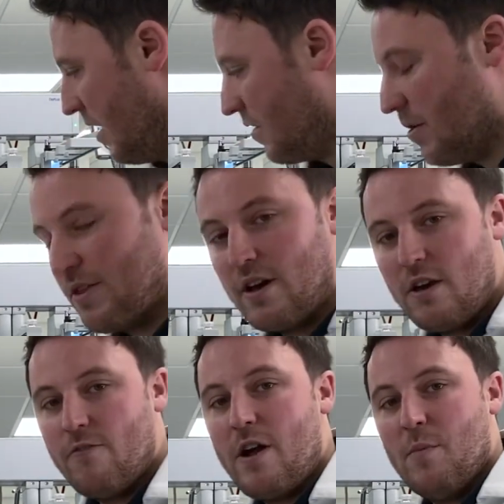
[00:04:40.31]
So
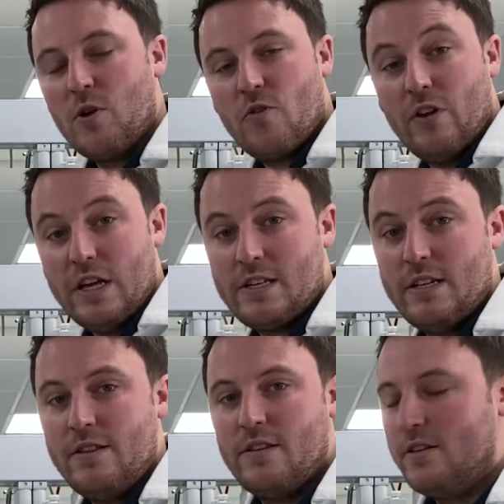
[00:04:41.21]
thank you very much for
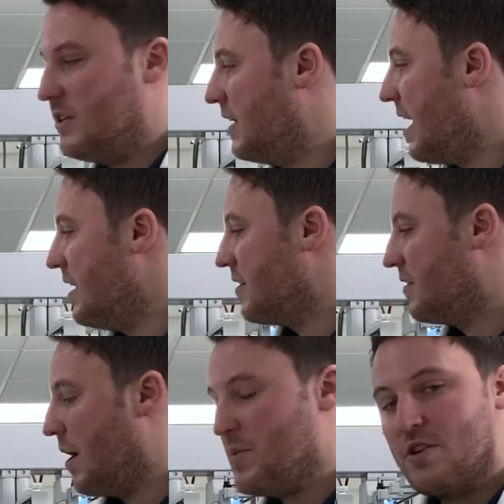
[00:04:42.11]
listening to today's
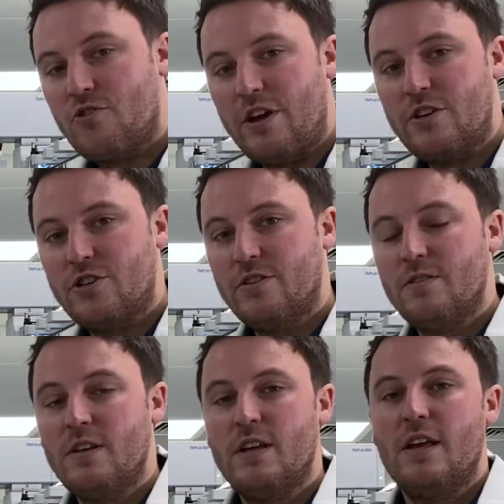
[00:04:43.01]
demonstration.
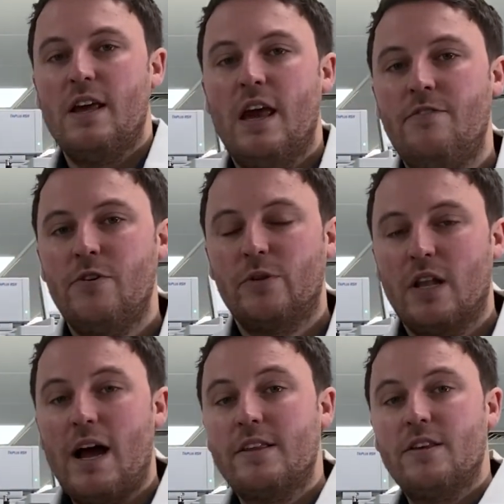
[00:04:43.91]
If you would
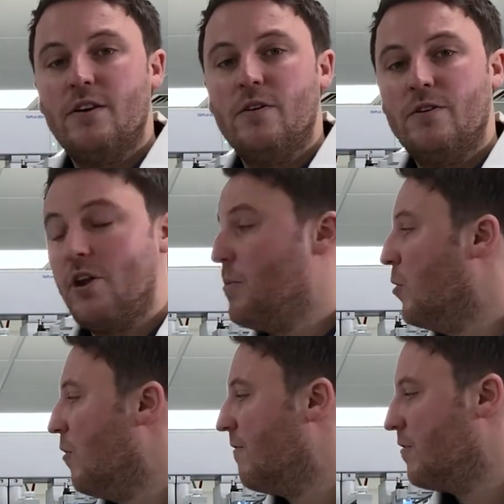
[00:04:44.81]
like to know
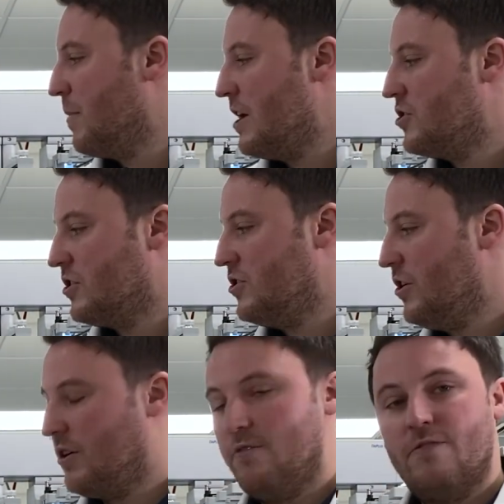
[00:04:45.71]
more information,
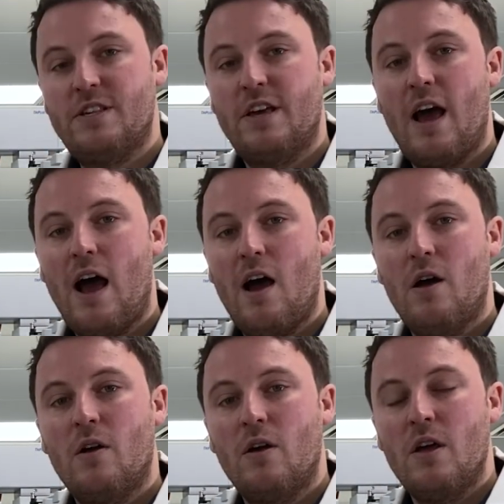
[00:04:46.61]
you can visit
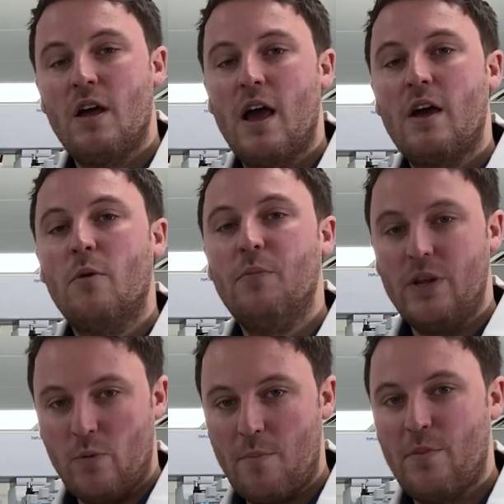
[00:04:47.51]
our
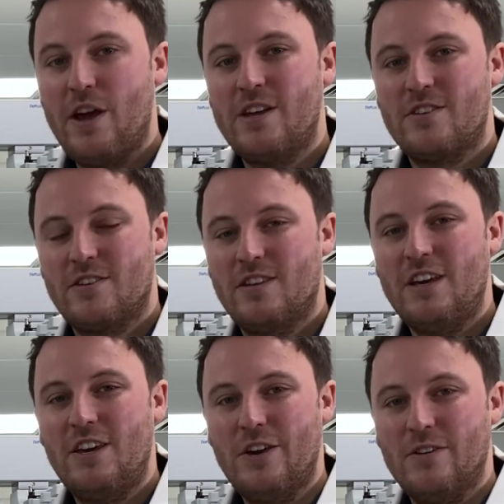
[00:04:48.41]
company webpage.
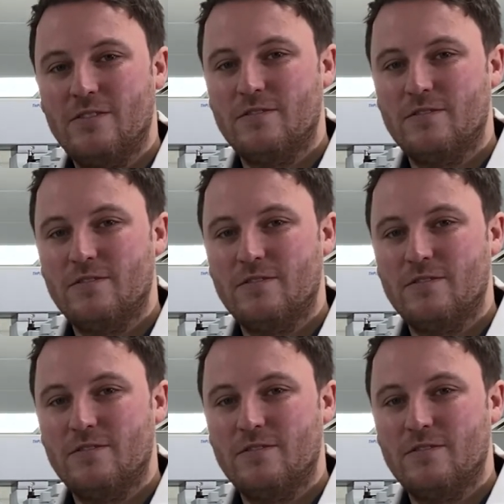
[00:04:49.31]
Thank you.